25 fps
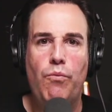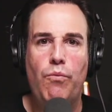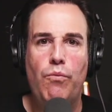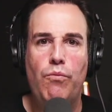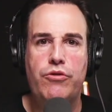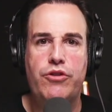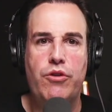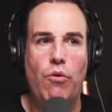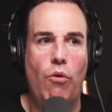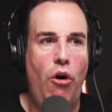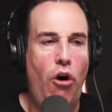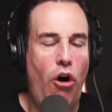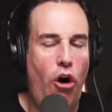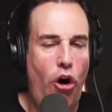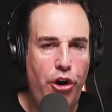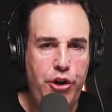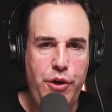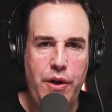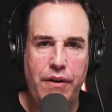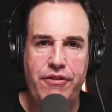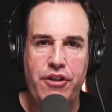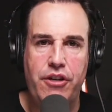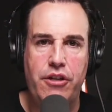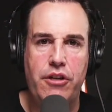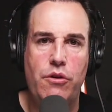so all you
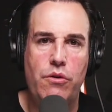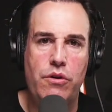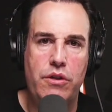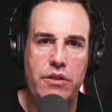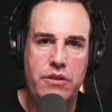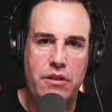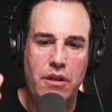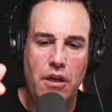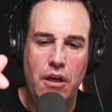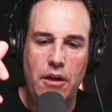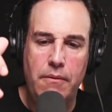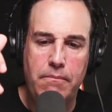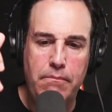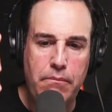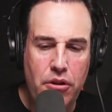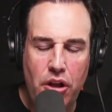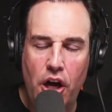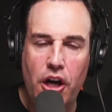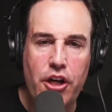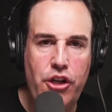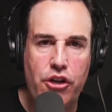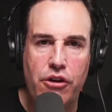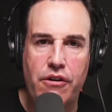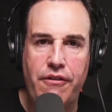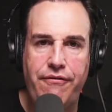have to do is
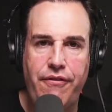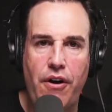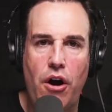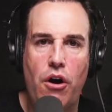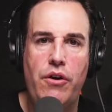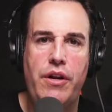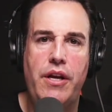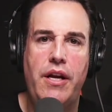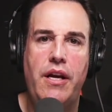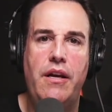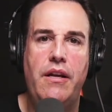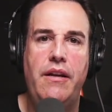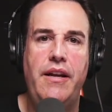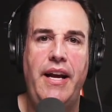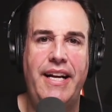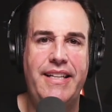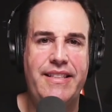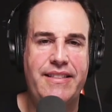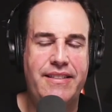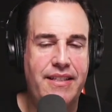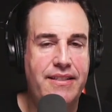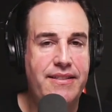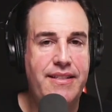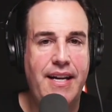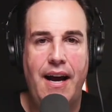plug your phone in and
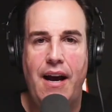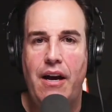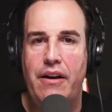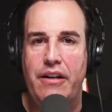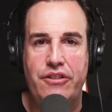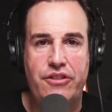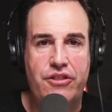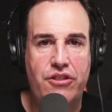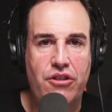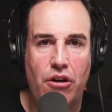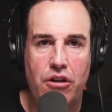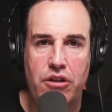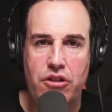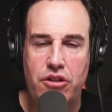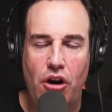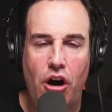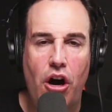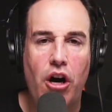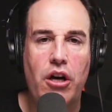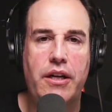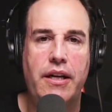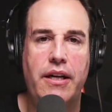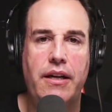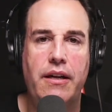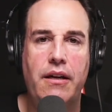sit down and start
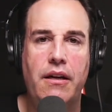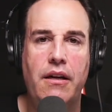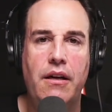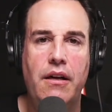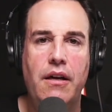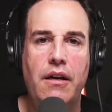talking,